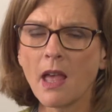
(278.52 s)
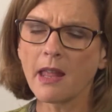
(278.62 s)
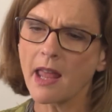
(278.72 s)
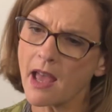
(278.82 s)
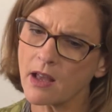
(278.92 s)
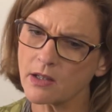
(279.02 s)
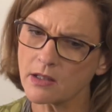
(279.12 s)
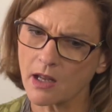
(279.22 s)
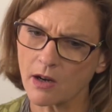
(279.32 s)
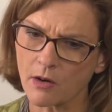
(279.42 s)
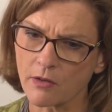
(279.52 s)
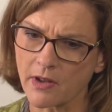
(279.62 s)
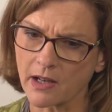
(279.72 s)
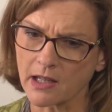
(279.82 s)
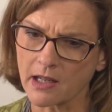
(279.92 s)
And how did Yarra
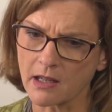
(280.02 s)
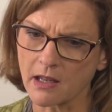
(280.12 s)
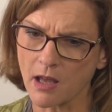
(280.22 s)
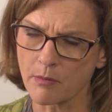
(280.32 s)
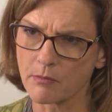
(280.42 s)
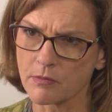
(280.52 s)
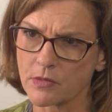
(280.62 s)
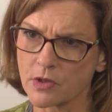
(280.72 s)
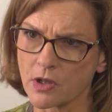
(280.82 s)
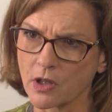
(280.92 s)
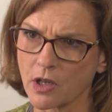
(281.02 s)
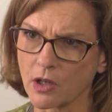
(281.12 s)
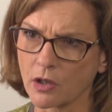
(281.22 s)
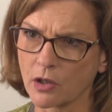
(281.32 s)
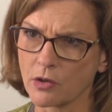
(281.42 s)
Valley come to the
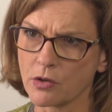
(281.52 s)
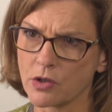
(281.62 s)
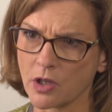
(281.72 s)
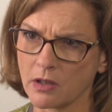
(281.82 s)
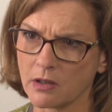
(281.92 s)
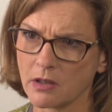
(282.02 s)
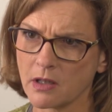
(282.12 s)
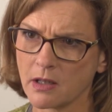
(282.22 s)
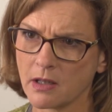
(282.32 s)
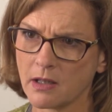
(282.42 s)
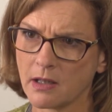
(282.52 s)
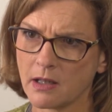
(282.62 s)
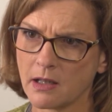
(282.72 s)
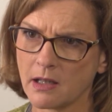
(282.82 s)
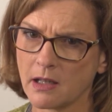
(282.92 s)
conclusion
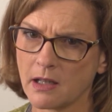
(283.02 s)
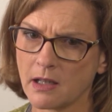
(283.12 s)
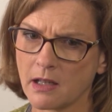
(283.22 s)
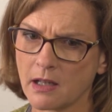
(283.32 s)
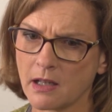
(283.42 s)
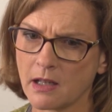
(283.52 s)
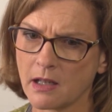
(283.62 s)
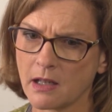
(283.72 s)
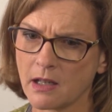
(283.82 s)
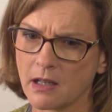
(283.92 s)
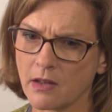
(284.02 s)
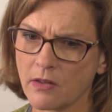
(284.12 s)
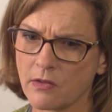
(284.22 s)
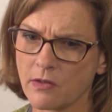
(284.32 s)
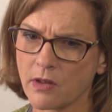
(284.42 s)

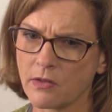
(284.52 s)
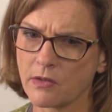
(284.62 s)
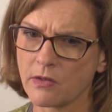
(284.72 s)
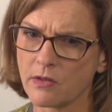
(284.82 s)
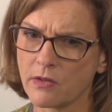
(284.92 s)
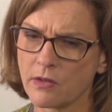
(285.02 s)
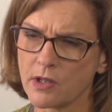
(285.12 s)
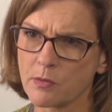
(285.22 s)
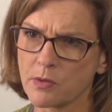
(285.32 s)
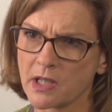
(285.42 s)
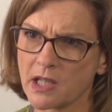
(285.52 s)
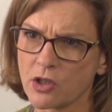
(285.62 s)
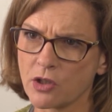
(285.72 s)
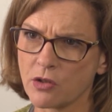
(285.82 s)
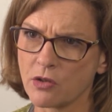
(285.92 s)
that this was an
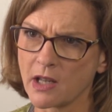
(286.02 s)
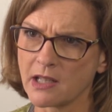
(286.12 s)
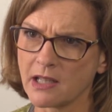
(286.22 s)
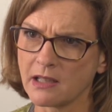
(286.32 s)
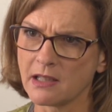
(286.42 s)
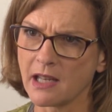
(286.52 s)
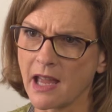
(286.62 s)
issue they needed to